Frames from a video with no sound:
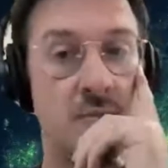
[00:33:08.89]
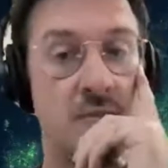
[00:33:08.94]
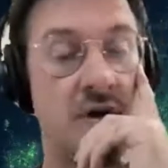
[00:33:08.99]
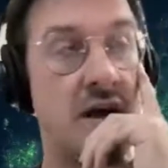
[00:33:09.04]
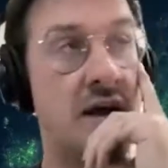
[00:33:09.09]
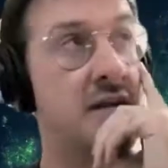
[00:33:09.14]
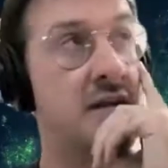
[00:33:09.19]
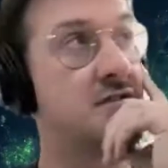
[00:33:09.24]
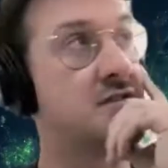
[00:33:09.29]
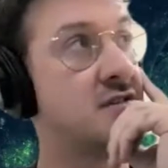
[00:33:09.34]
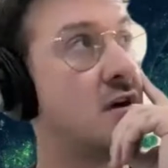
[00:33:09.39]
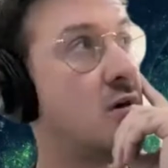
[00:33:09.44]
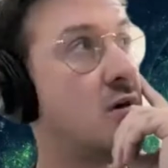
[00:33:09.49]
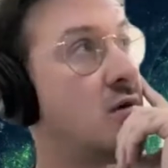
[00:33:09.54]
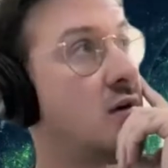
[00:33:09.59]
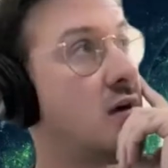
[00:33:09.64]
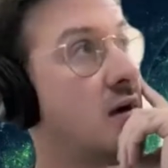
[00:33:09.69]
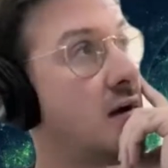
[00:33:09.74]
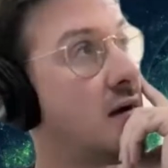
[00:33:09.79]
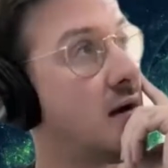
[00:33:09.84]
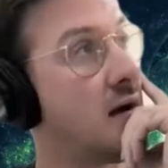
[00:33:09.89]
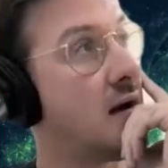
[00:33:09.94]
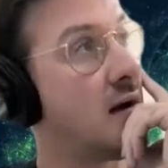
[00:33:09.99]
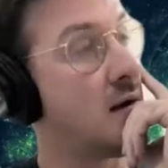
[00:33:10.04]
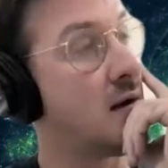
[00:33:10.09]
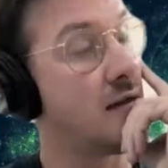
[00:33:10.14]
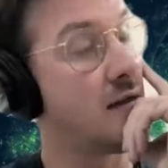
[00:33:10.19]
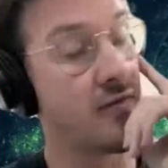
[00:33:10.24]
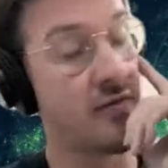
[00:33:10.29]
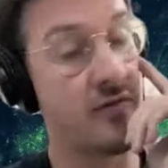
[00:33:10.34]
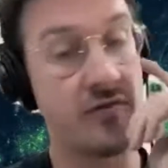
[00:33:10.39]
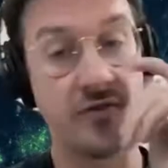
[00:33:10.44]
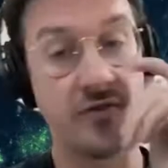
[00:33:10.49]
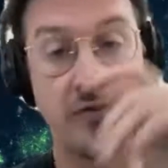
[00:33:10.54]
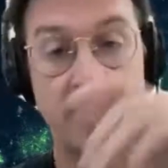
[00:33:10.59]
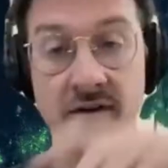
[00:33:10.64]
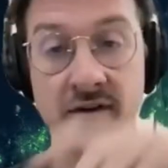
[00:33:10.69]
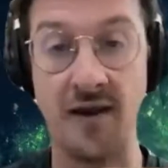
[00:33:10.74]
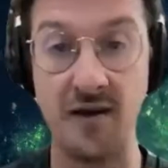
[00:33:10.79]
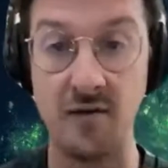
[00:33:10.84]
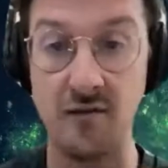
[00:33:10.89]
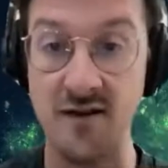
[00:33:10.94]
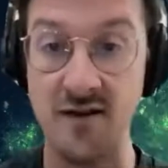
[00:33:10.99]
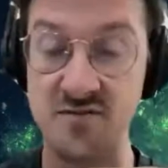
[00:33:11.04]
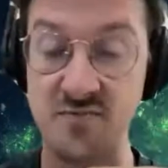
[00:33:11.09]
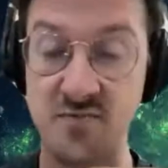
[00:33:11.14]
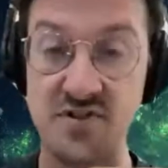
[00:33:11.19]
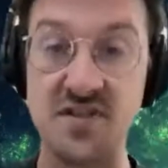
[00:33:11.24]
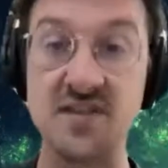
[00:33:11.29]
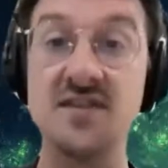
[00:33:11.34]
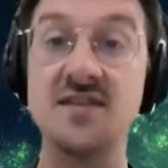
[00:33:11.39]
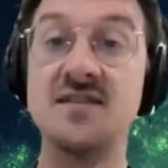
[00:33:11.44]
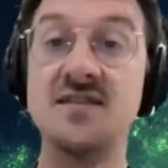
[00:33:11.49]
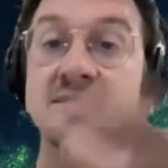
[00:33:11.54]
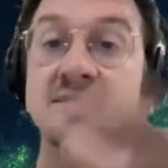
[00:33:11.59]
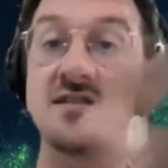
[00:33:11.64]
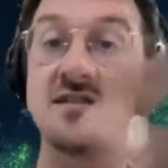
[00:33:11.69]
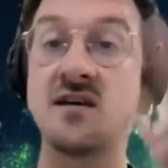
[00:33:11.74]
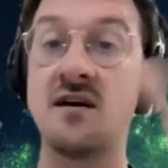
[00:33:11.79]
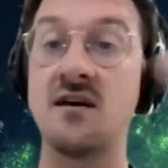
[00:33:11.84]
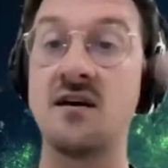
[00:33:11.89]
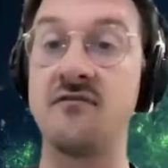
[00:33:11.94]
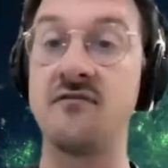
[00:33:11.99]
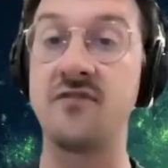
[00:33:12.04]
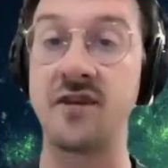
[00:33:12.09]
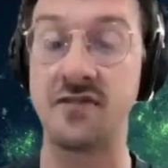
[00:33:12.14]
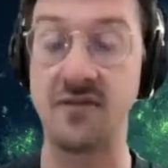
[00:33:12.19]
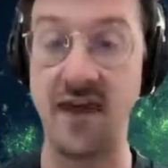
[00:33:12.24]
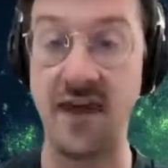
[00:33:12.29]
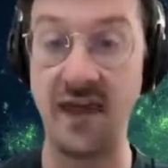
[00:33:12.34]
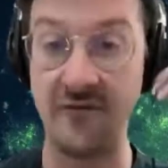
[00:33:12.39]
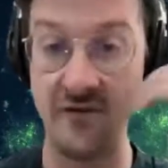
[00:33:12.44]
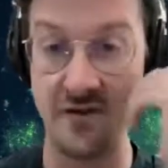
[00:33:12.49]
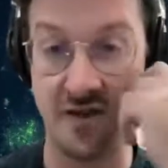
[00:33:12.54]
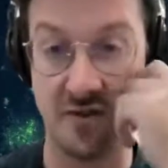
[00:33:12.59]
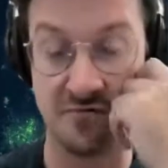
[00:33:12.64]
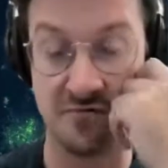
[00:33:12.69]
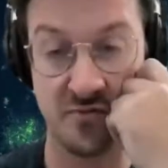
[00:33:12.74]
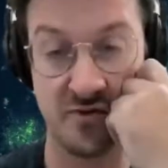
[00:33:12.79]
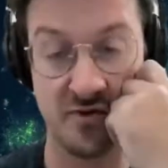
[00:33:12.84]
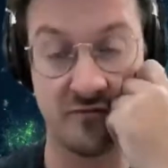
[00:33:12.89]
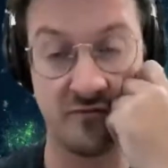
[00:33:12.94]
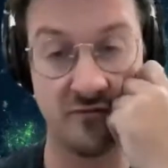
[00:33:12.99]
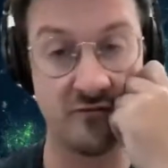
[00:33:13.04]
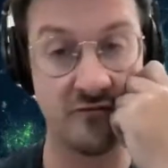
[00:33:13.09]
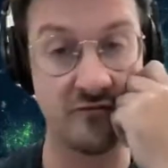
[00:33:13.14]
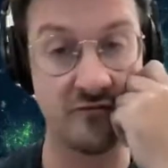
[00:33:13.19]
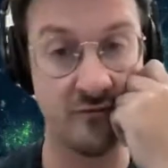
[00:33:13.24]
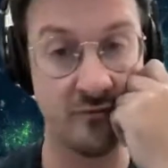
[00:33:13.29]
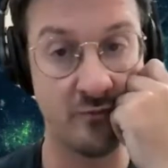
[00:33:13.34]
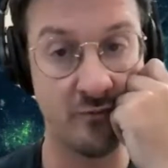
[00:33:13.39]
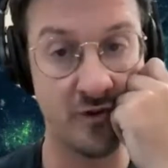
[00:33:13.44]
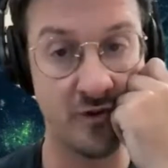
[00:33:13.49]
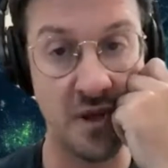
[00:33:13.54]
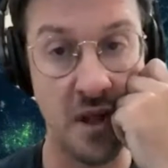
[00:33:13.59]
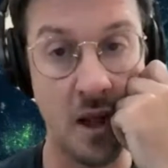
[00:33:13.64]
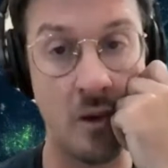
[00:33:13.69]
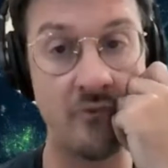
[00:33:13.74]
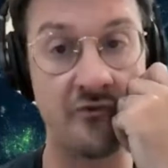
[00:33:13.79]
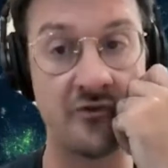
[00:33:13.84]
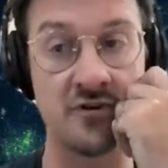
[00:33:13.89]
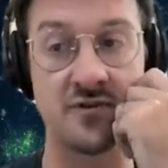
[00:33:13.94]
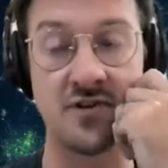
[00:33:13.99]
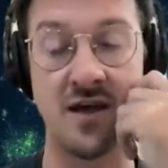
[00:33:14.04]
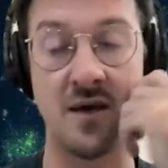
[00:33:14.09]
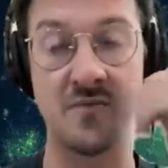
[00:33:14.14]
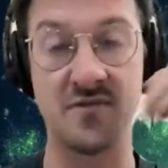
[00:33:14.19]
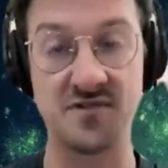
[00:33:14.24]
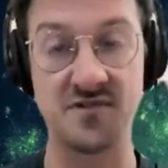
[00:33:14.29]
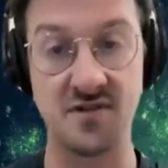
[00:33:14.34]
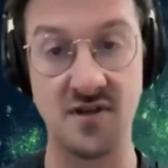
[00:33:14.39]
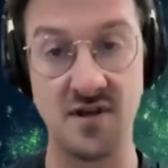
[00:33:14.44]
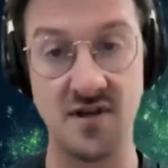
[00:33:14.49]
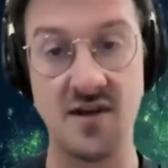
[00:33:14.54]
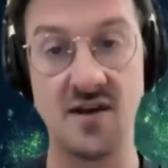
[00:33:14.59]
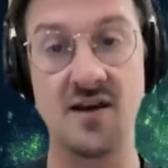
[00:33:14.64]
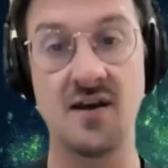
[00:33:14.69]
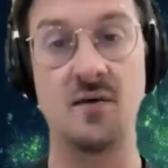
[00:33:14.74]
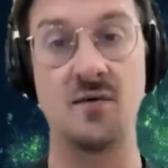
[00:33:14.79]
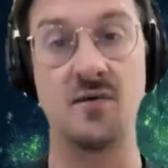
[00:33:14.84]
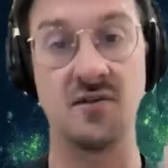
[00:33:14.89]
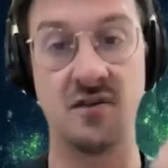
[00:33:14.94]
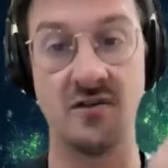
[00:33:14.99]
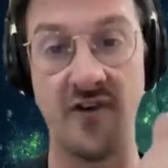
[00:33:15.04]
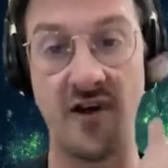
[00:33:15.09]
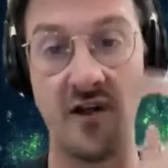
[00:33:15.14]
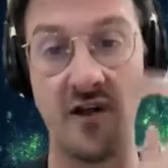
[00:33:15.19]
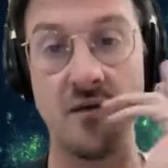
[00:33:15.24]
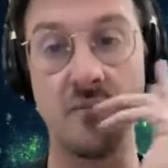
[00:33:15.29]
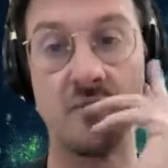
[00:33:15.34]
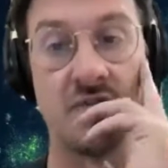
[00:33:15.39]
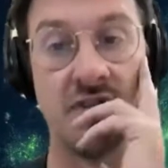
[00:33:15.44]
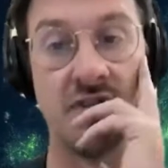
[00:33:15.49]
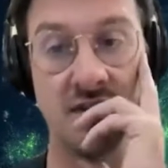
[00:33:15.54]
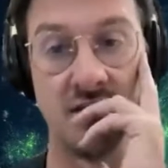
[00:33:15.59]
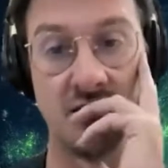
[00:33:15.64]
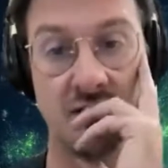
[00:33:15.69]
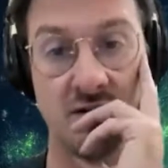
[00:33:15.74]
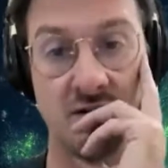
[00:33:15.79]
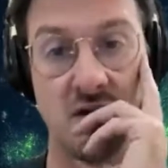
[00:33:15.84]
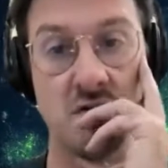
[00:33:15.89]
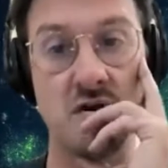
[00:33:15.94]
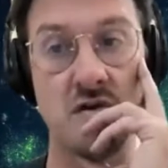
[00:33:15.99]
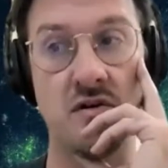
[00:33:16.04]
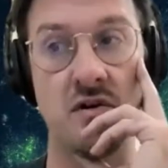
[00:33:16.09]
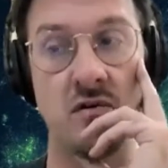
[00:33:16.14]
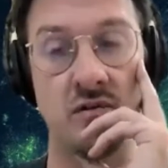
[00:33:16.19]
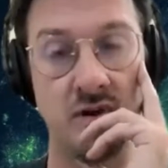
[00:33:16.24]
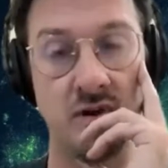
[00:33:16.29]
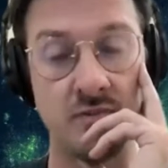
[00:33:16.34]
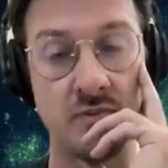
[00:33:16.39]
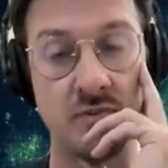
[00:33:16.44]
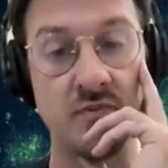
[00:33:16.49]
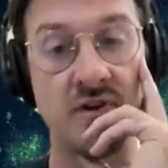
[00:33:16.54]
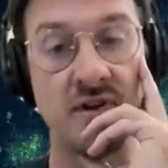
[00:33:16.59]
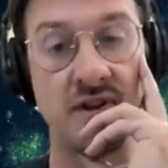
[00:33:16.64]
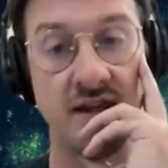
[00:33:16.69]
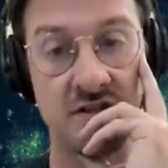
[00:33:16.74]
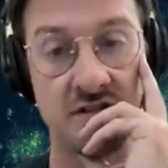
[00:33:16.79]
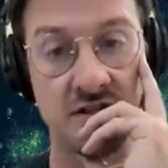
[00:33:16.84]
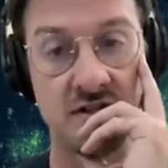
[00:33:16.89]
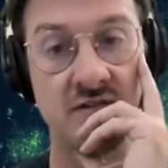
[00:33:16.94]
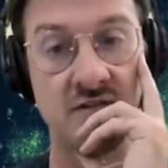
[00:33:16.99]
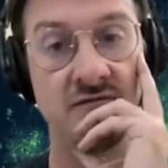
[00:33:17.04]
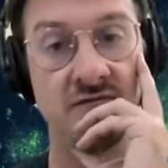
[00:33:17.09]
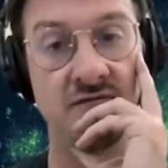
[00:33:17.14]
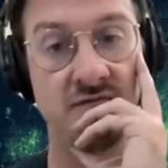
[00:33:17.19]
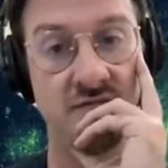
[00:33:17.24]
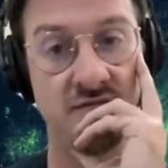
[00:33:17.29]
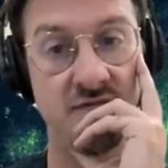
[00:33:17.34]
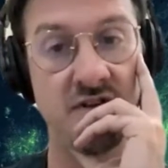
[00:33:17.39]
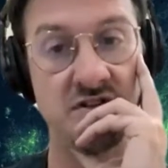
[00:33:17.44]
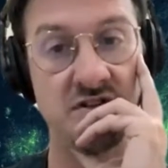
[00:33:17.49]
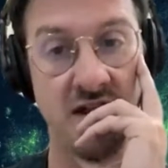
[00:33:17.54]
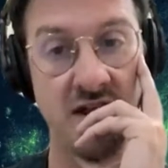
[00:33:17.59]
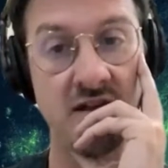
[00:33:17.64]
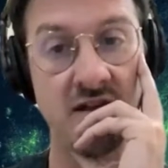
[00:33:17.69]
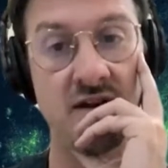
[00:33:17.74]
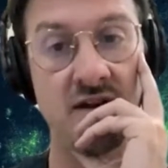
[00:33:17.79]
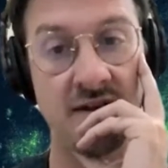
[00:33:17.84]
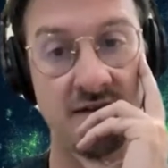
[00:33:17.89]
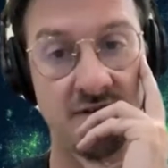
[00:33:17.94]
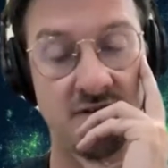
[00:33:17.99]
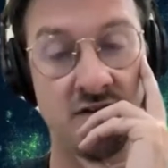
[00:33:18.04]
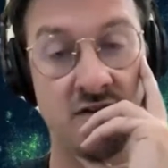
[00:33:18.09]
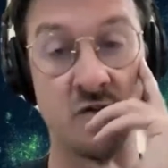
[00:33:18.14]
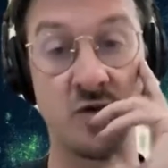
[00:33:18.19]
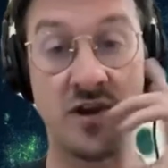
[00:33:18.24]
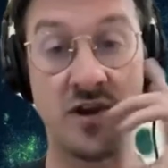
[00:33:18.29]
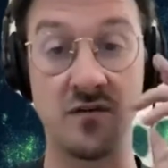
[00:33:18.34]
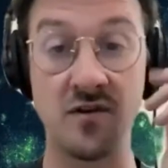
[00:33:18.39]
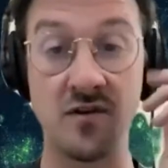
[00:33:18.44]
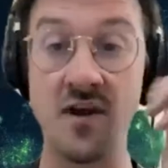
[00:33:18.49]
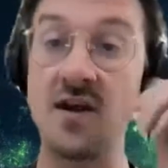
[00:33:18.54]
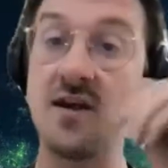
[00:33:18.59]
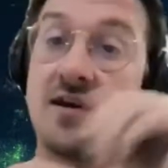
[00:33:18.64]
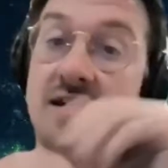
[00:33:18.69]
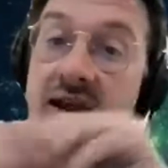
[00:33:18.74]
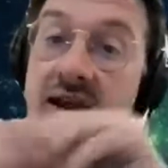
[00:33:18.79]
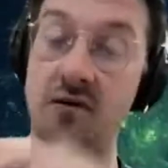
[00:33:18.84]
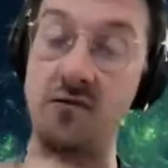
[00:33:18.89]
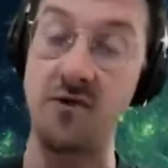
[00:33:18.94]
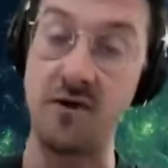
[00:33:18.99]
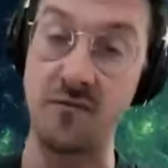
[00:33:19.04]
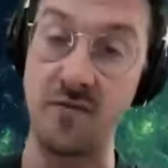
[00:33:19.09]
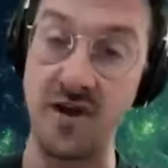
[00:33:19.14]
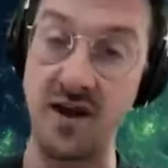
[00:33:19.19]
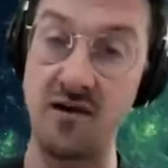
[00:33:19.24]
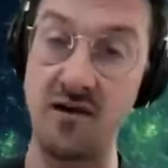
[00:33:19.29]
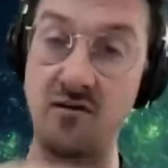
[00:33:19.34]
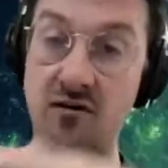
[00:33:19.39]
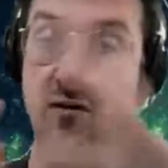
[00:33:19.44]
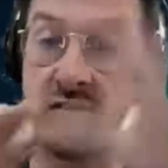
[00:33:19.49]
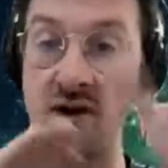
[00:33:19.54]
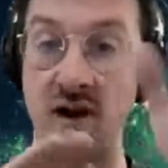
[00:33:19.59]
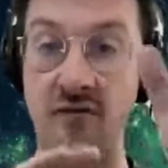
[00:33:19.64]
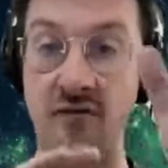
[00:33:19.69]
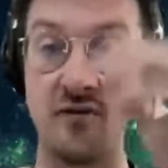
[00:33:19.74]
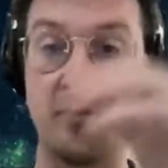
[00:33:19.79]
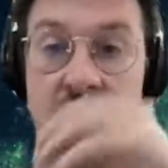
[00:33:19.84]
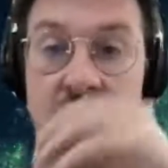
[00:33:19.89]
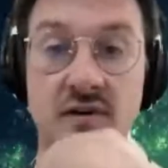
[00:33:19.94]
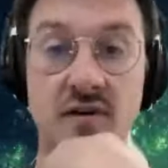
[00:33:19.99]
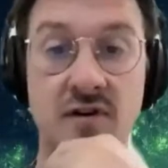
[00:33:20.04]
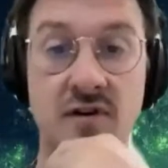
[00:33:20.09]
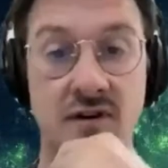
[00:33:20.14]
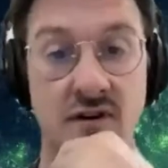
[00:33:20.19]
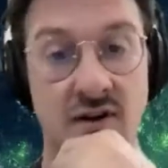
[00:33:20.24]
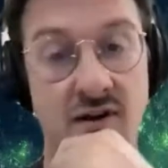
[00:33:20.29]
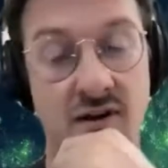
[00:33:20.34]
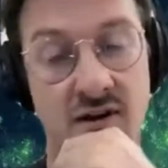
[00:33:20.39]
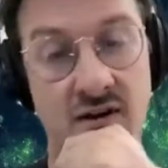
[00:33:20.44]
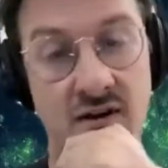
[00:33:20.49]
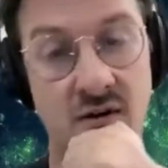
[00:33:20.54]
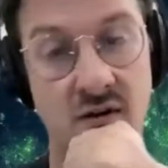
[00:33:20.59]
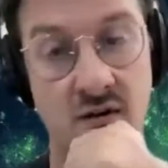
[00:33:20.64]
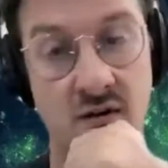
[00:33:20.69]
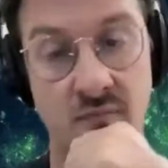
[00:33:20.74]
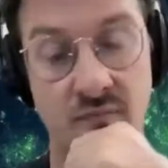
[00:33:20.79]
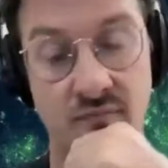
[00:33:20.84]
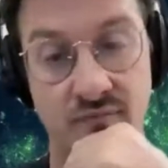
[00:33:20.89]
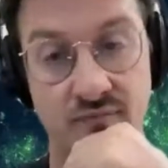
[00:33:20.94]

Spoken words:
And so the technical expertise of like the Haven team has been really helpful to help us develop the crypto node implementation of the chain client, so that we can integrate Monero and other